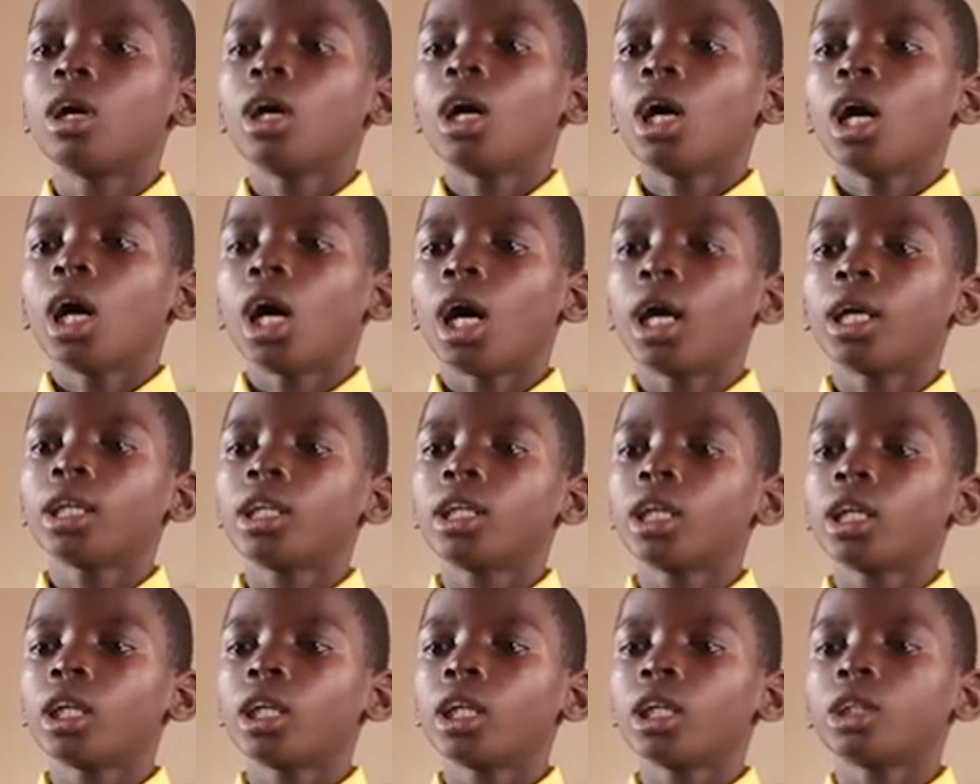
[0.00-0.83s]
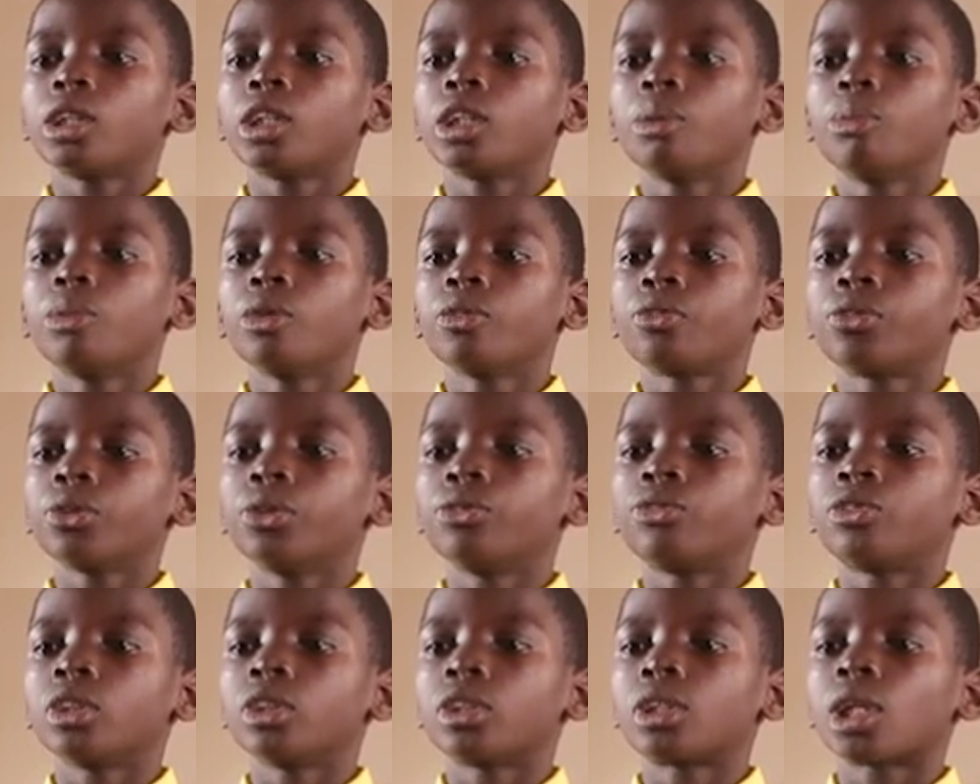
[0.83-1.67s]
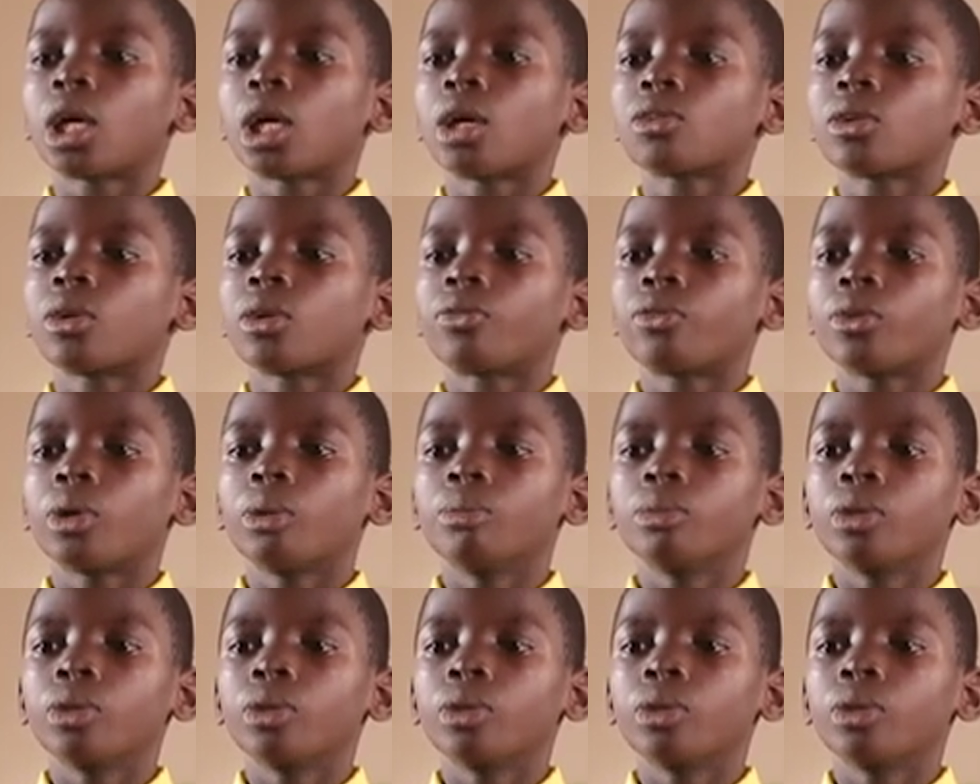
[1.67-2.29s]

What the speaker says: Ade removed 50,000 from the